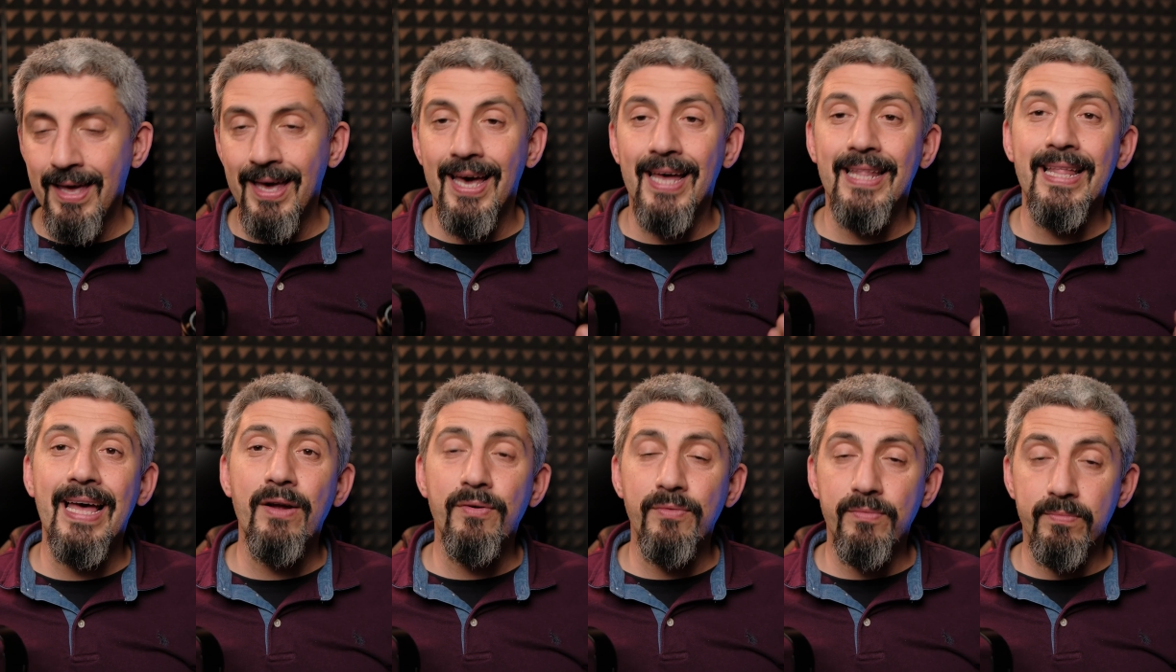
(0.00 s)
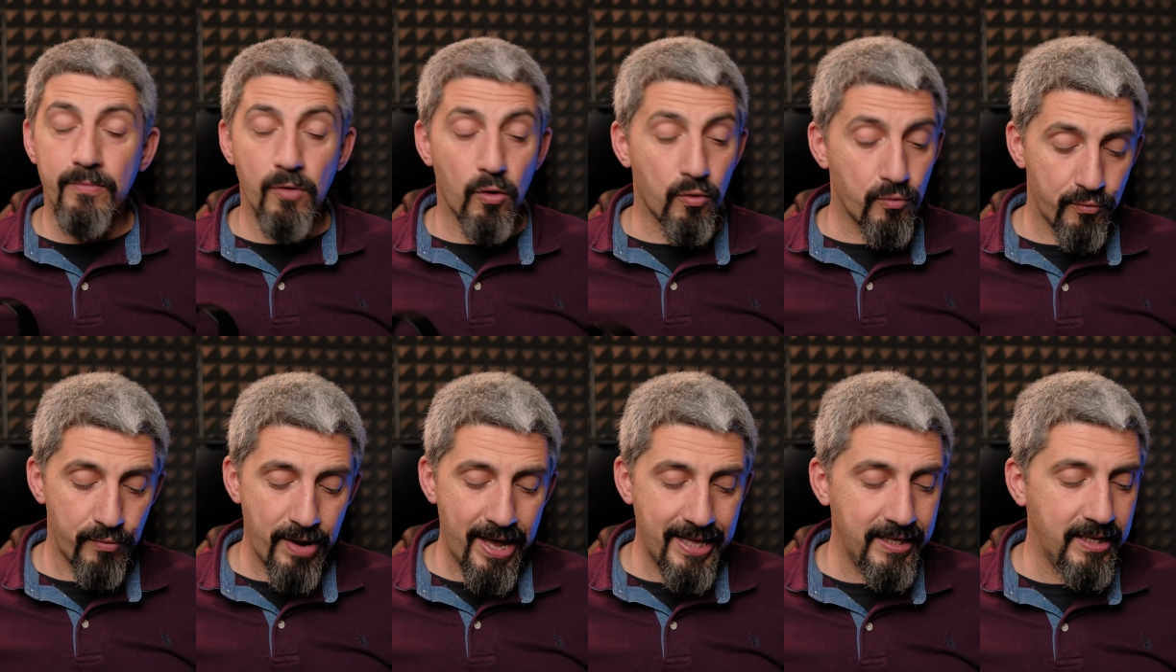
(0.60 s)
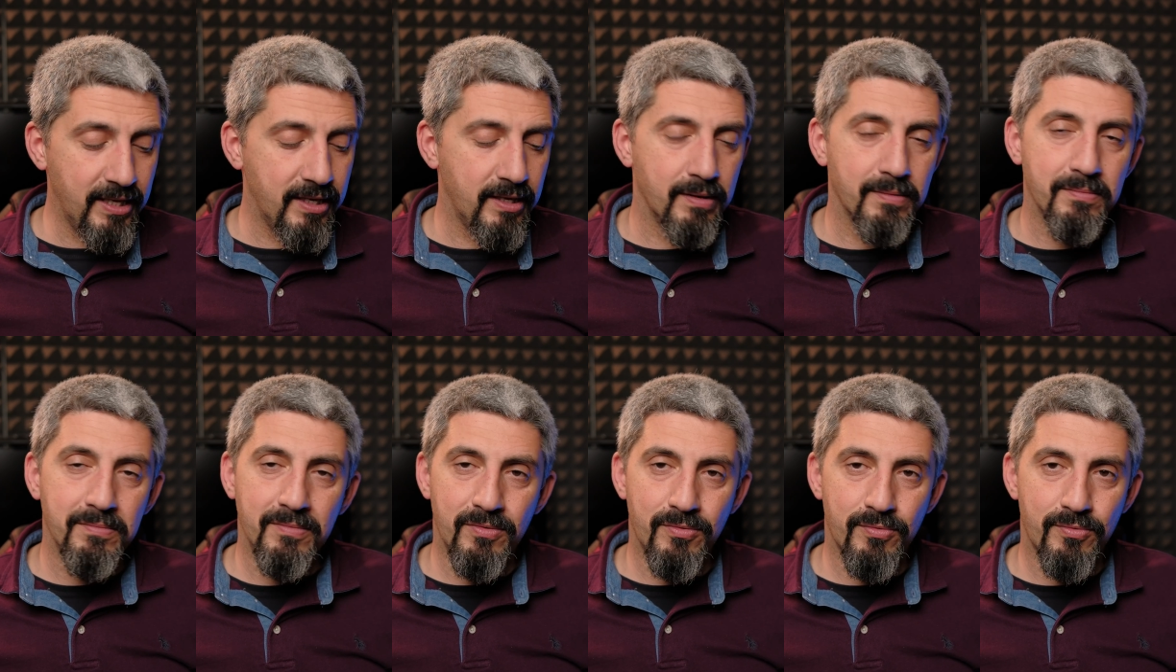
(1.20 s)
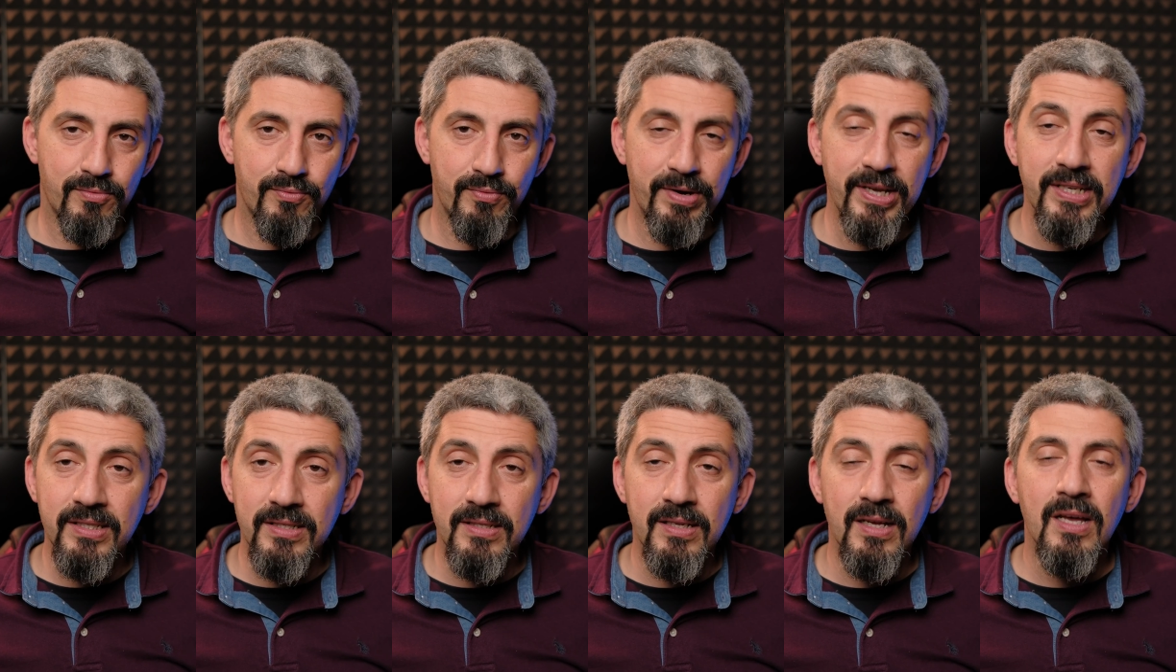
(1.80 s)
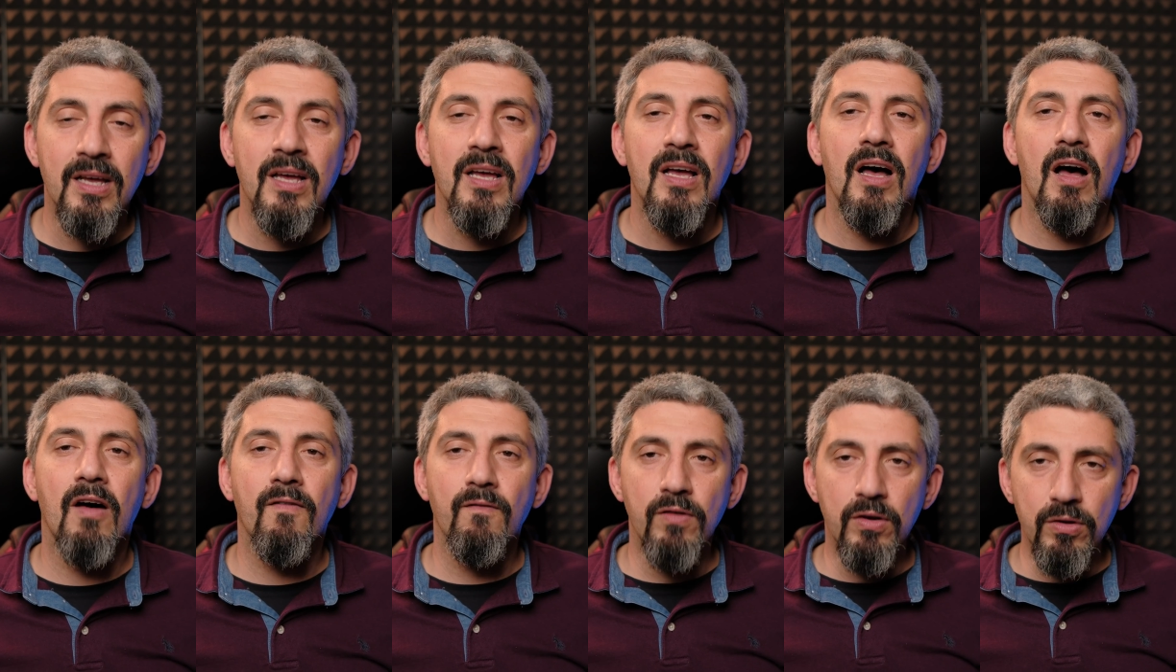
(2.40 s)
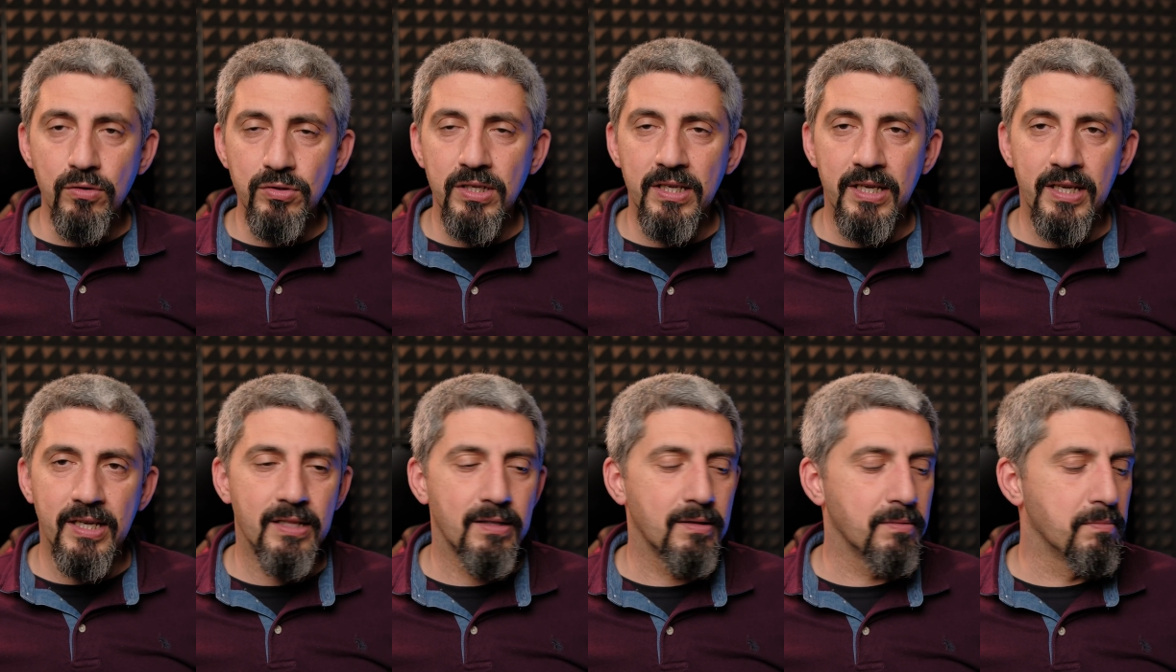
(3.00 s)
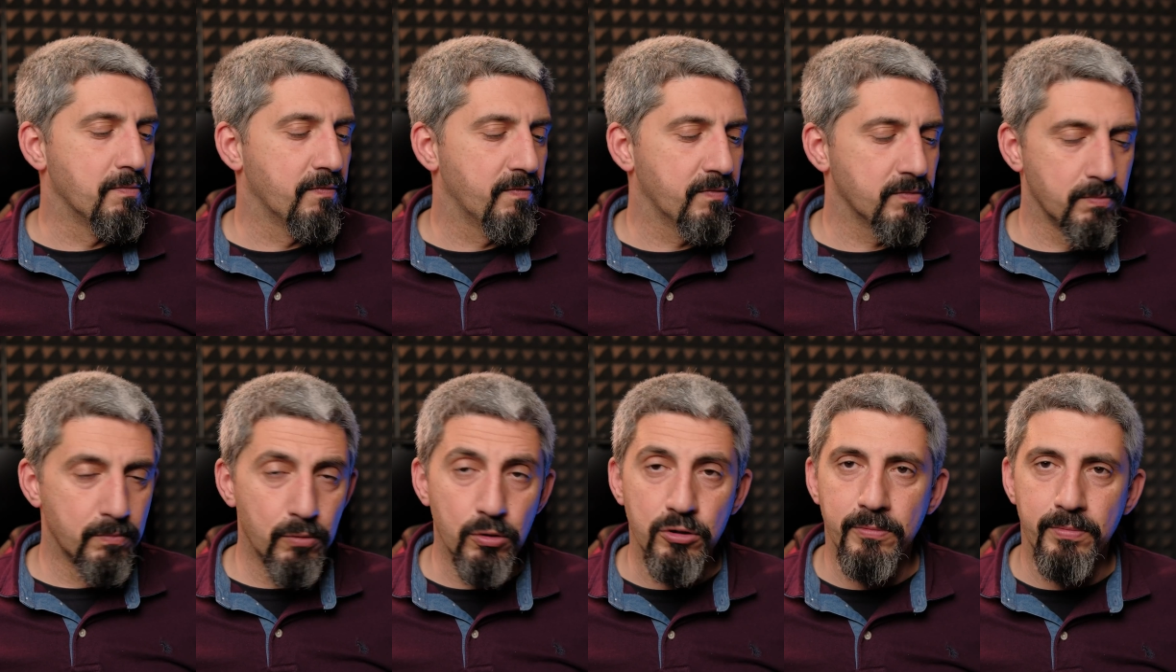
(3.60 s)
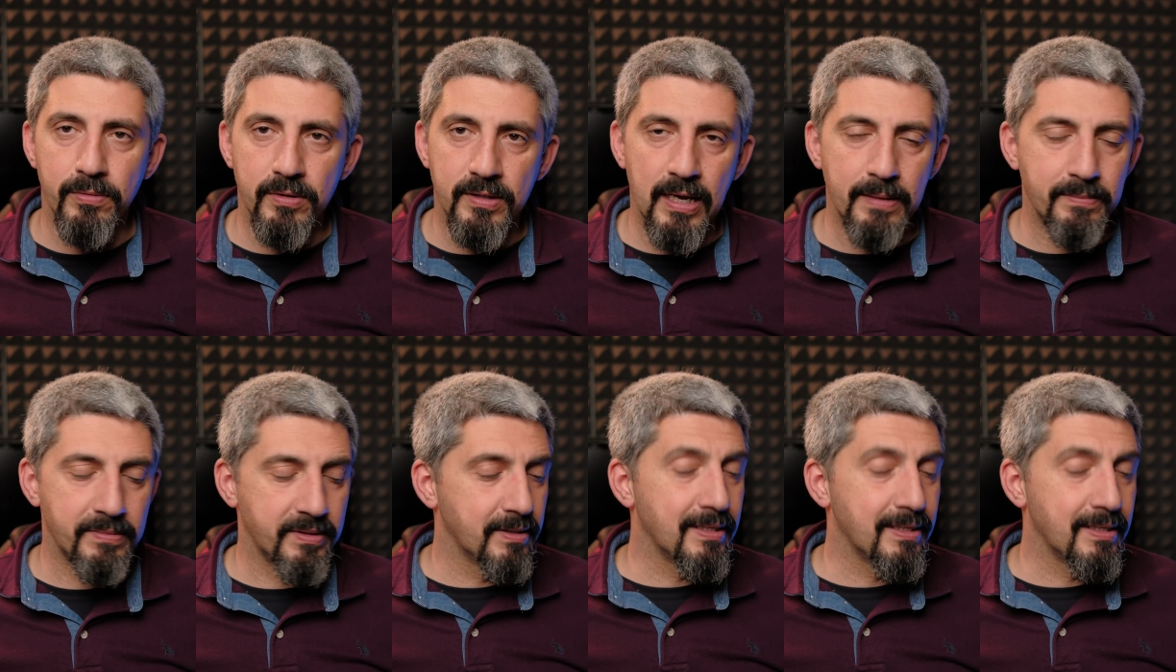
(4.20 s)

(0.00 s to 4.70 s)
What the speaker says: And I already risked of losing it multiple times.